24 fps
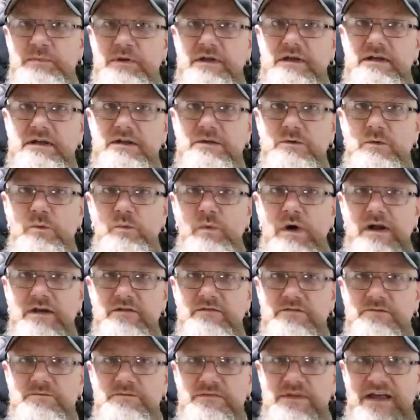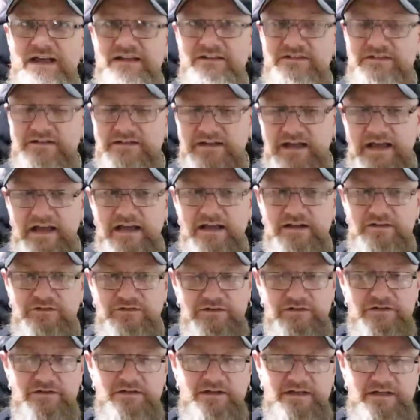being one of them. That's an
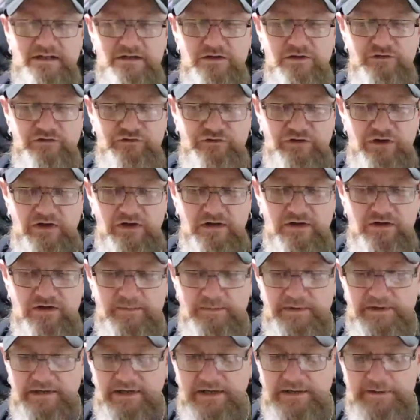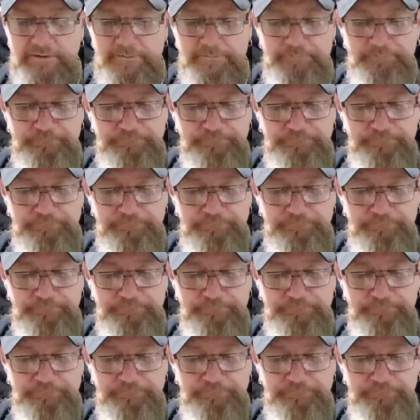excellent English style IPA,